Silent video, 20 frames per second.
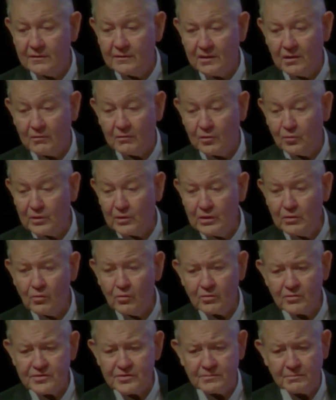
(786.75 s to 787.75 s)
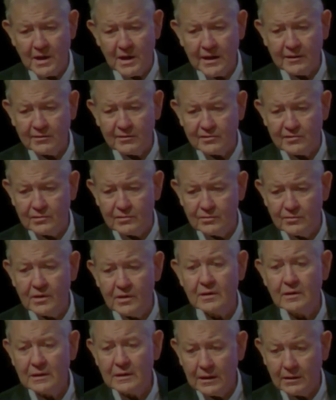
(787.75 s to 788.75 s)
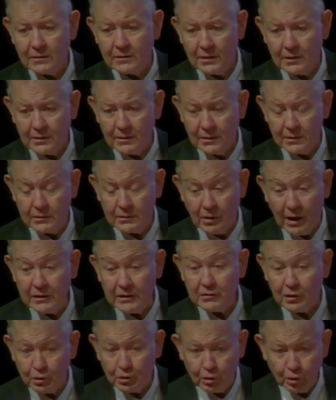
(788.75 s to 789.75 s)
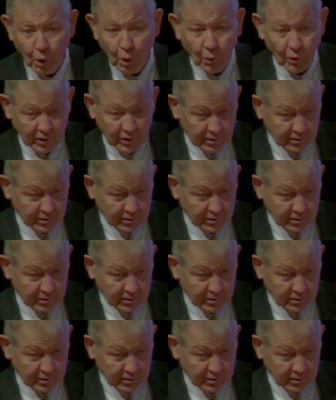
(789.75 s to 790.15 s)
3 orders of magnitude, a lot lower.